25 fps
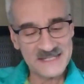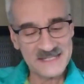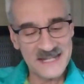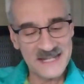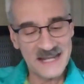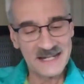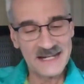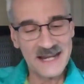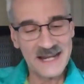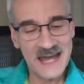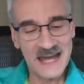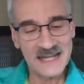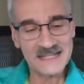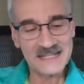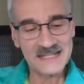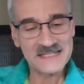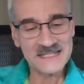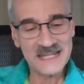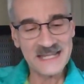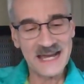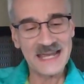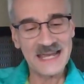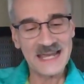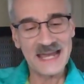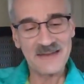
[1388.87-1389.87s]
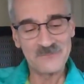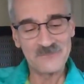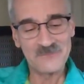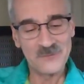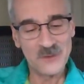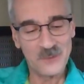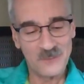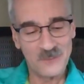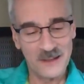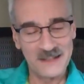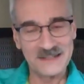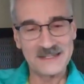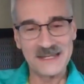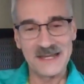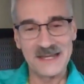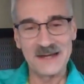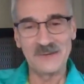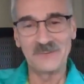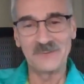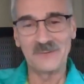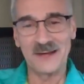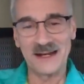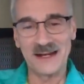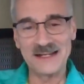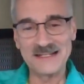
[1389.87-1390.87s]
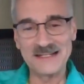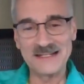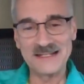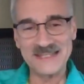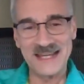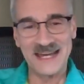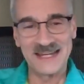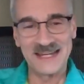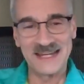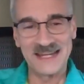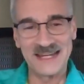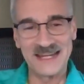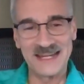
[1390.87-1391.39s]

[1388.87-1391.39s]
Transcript: not nice. I have no idea what I said.